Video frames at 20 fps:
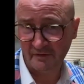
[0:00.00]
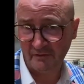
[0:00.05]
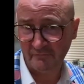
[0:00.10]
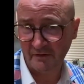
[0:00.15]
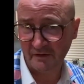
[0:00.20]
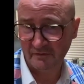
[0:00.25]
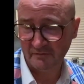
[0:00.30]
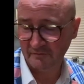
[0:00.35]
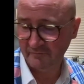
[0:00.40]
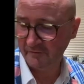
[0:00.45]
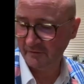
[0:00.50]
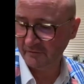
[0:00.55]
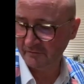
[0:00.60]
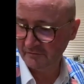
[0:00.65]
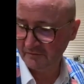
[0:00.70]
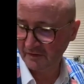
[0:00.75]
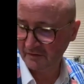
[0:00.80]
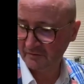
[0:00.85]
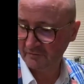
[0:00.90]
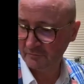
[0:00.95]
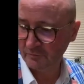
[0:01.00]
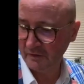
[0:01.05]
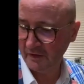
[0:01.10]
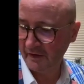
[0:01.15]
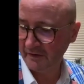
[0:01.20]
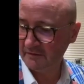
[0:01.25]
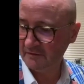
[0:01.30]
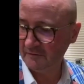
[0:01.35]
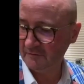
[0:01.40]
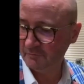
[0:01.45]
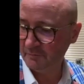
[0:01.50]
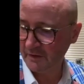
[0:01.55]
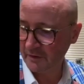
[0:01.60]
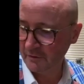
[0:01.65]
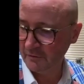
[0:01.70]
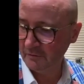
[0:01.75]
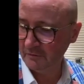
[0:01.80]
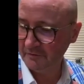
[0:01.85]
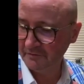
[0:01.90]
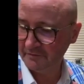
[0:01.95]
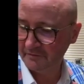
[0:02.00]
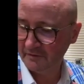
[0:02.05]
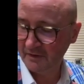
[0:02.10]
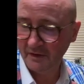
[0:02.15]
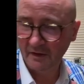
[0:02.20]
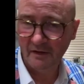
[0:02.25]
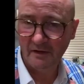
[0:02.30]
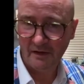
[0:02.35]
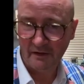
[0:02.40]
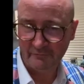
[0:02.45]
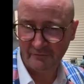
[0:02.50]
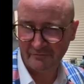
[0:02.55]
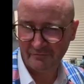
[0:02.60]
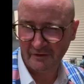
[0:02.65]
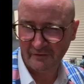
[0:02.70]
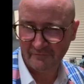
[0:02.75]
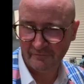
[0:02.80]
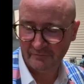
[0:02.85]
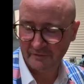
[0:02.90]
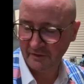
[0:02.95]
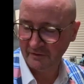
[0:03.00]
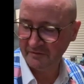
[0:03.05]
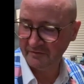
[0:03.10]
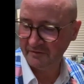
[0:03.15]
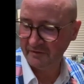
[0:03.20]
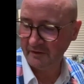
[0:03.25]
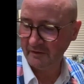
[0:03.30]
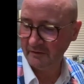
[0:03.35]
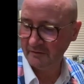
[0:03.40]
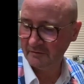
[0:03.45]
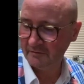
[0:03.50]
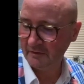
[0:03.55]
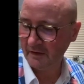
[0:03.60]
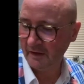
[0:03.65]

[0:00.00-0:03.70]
and I reckon friends from Texas will like this because I'm just reading from notes here.